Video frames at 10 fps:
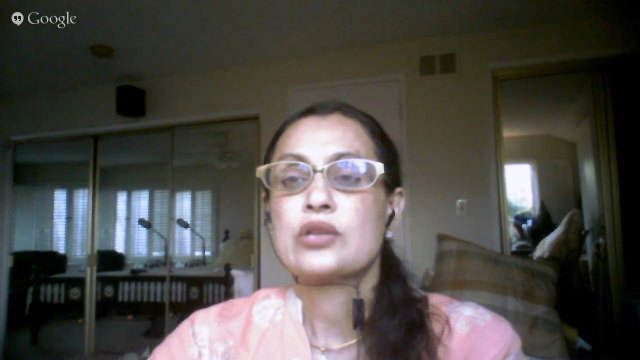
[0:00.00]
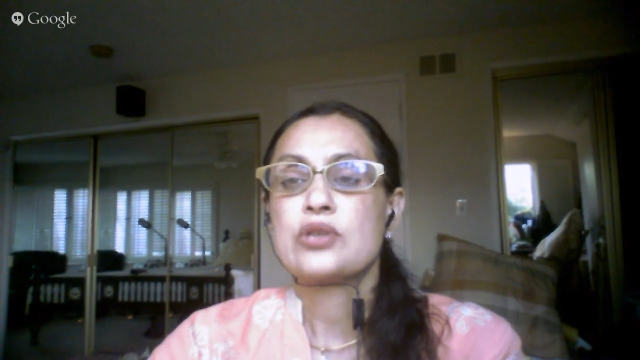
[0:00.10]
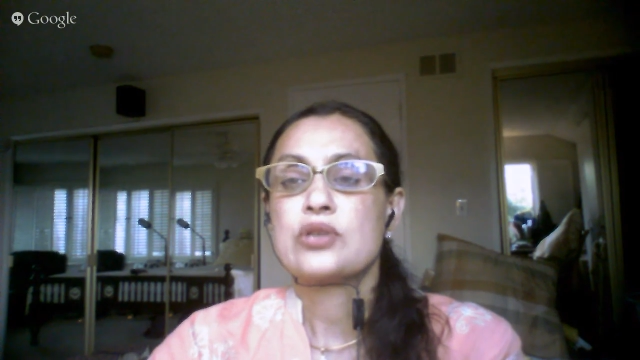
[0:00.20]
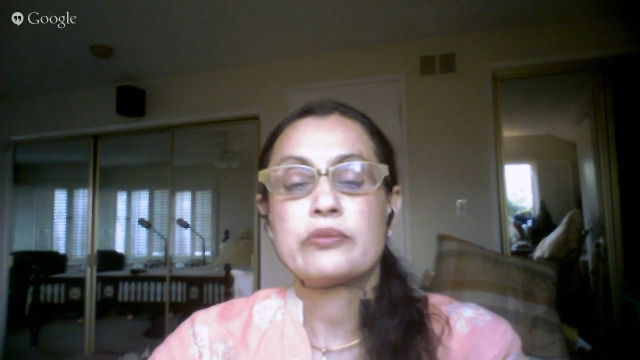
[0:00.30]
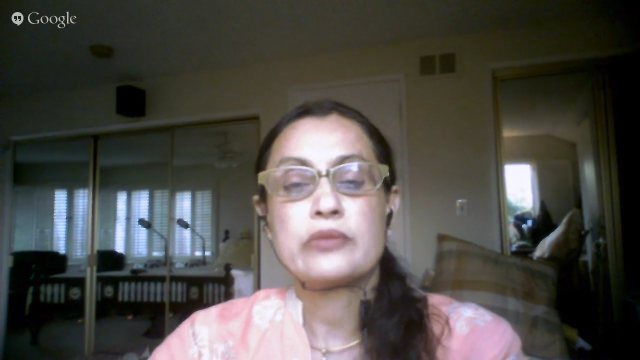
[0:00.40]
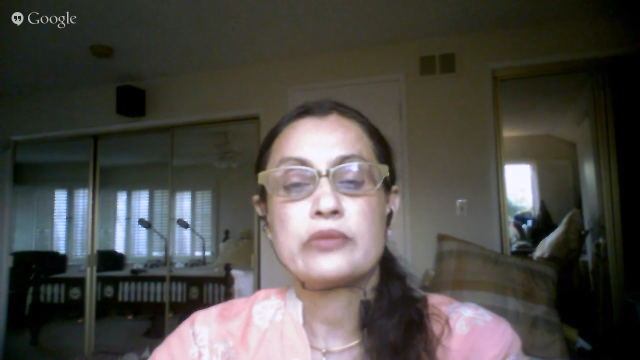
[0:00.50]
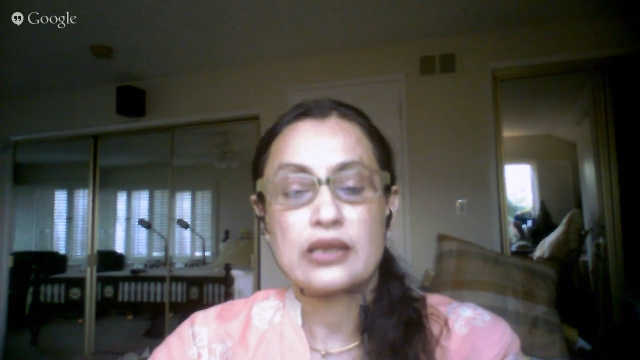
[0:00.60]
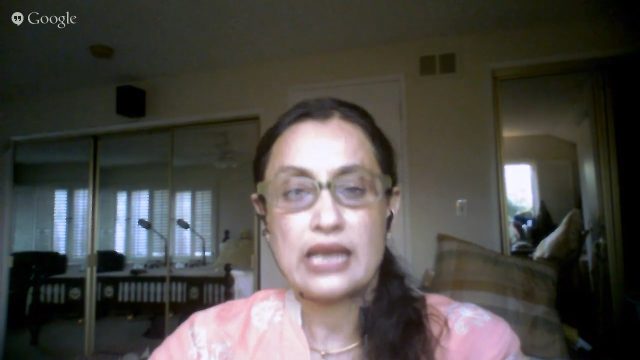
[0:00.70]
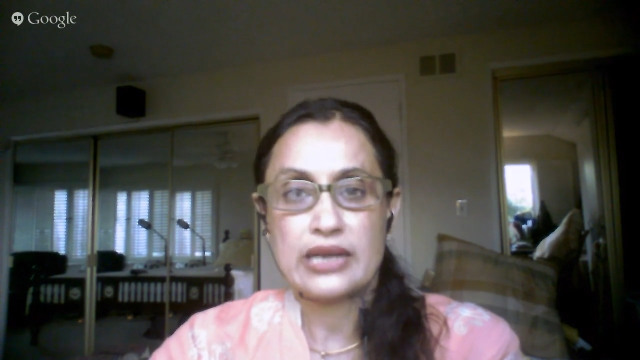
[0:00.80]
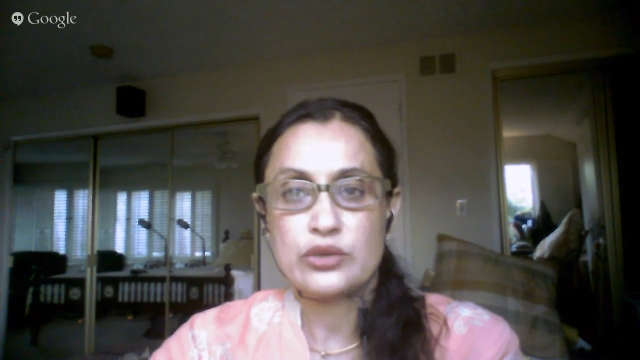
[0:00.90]
So I'm
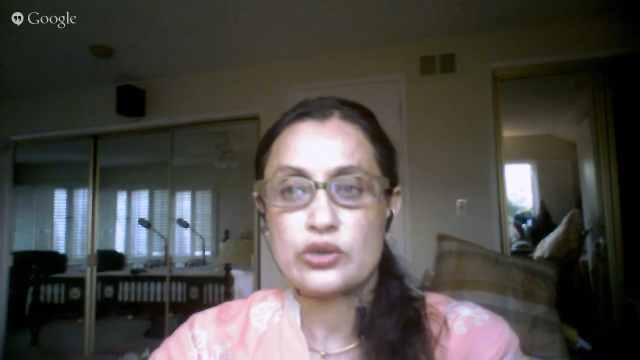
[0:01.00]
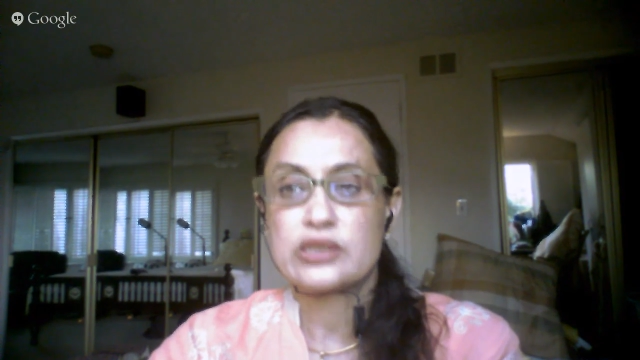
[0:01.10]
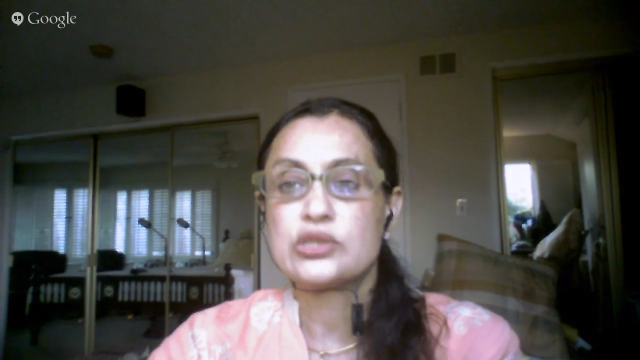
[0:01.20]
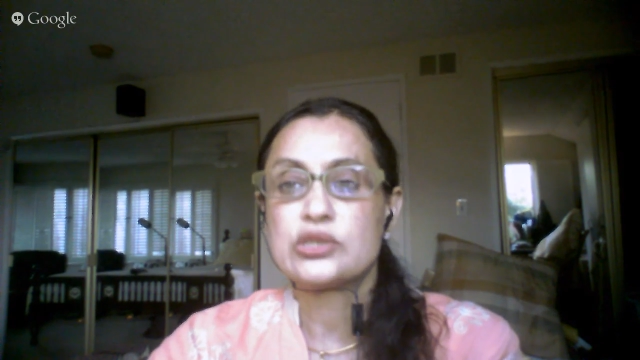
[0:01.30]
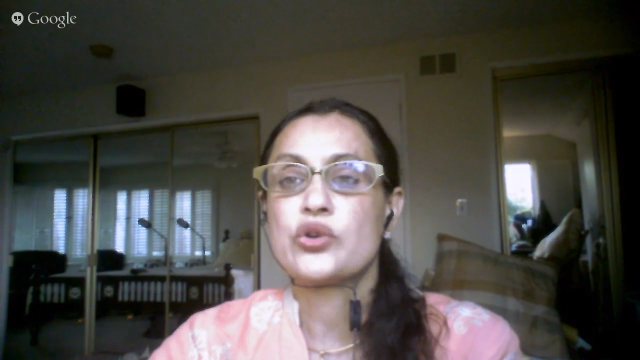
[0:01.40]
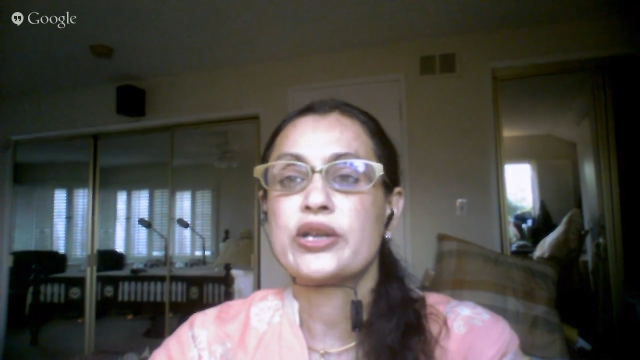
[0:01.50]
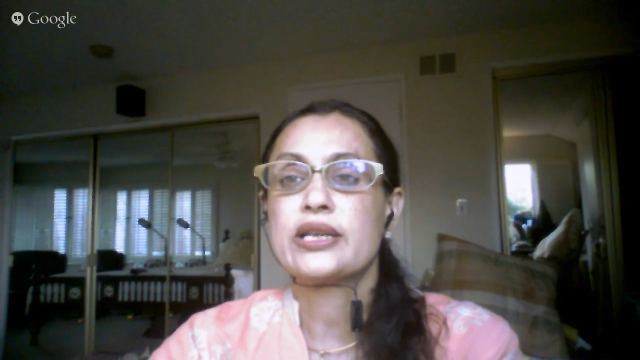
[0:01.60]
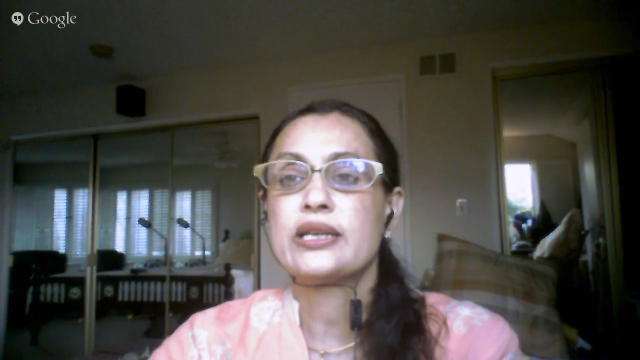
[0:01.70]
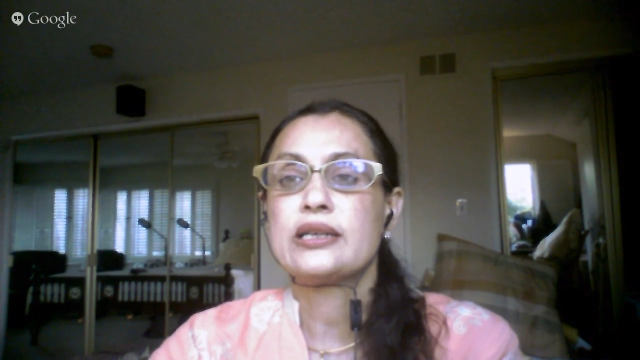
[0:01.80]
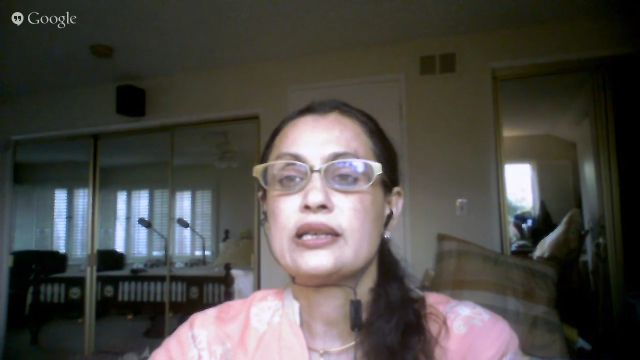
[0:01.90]
glad you're enjoying
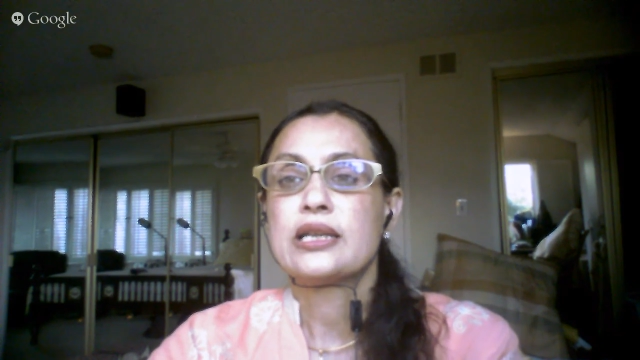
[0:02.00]
it.